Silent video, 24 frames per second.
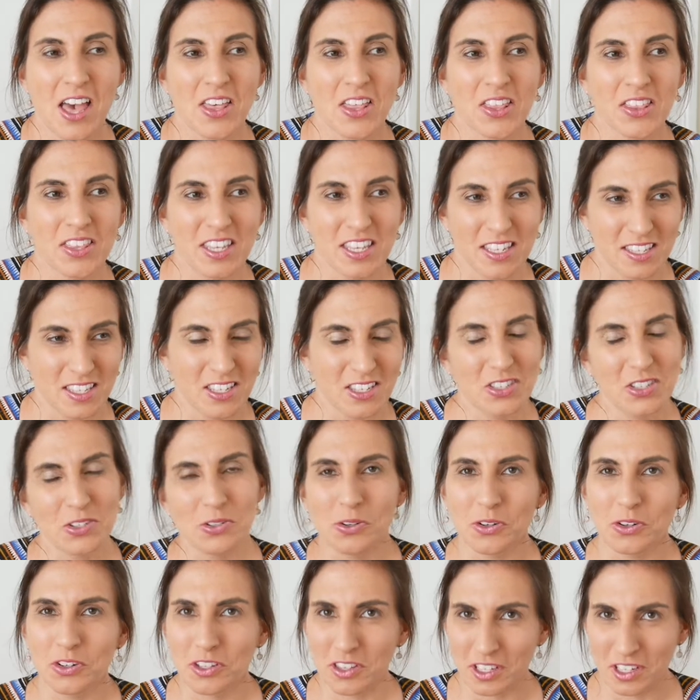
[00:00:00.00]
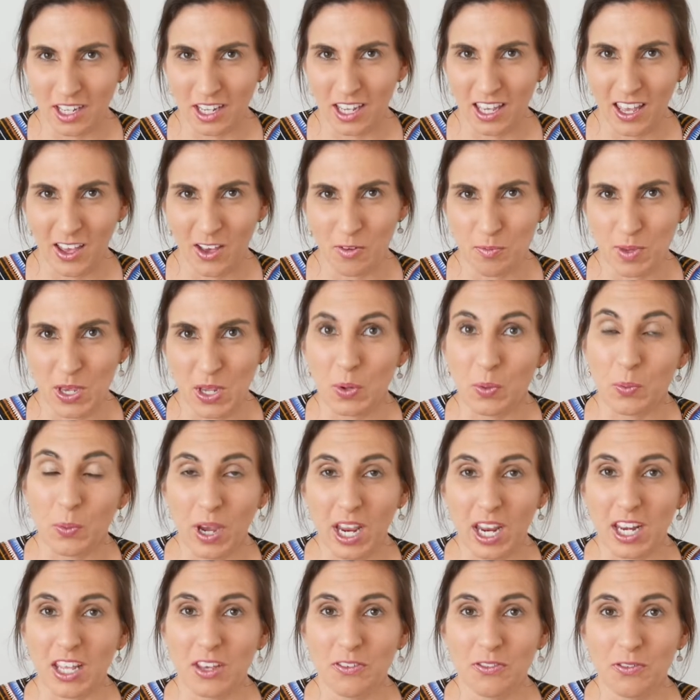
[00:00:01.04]
this is an order that I have been
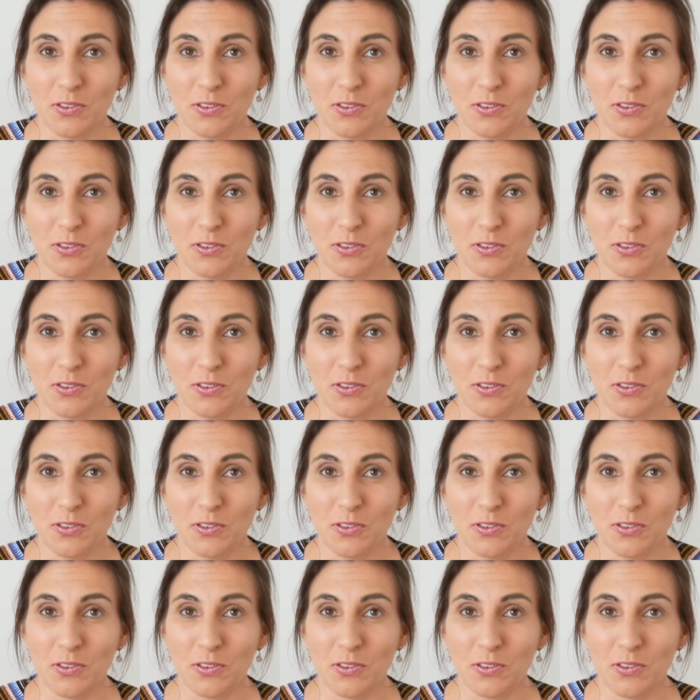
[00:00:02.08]
waiting